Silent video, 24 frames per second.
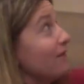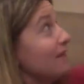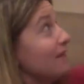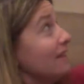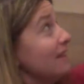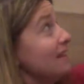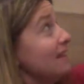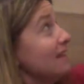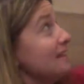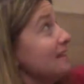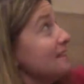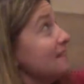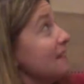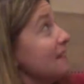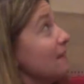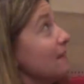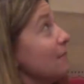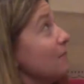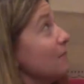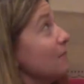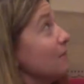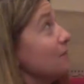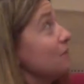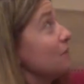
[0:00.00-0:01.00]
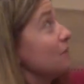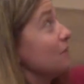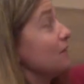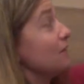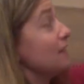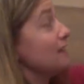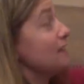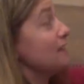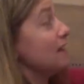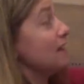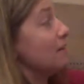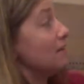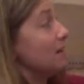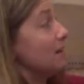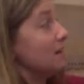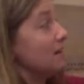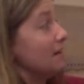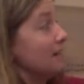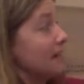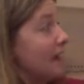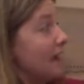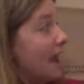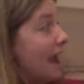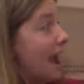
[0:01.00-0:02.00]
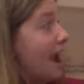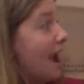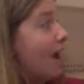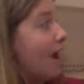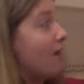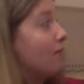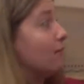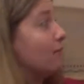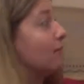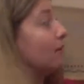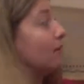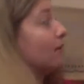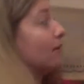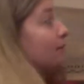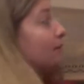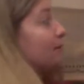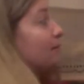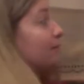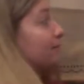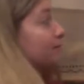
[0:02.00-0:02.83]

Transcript: these numbers only tell me the hour.